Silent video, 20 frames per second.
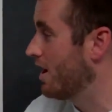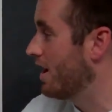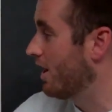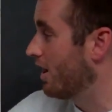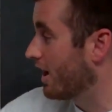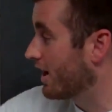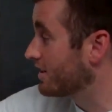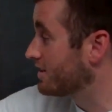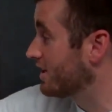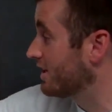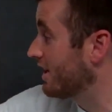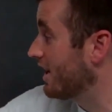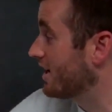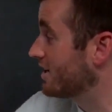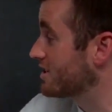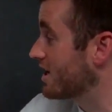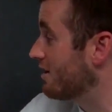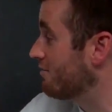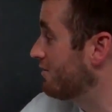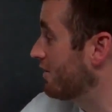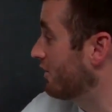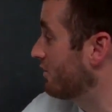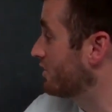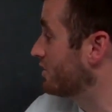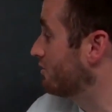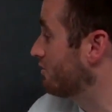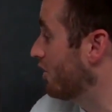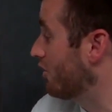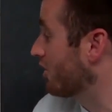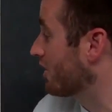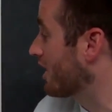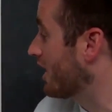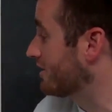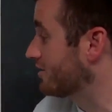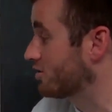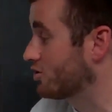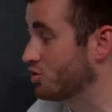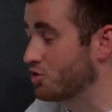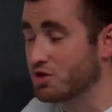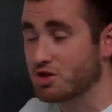And like I said, Anti-Federalists felt the
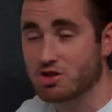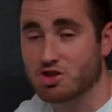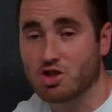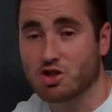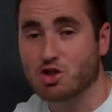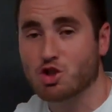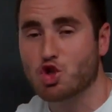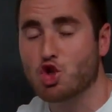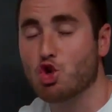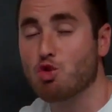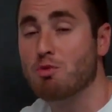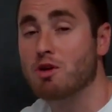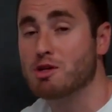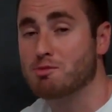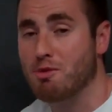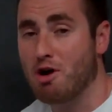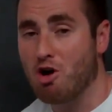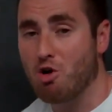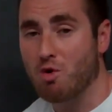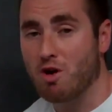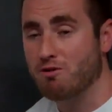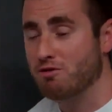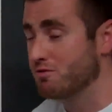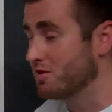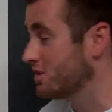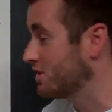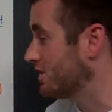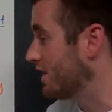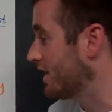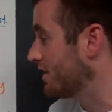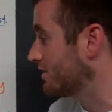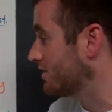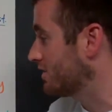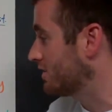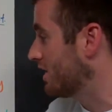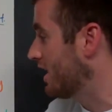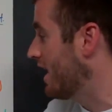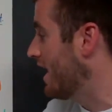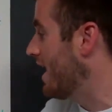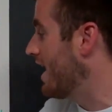Constitution took too much power away from the
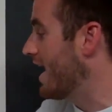states,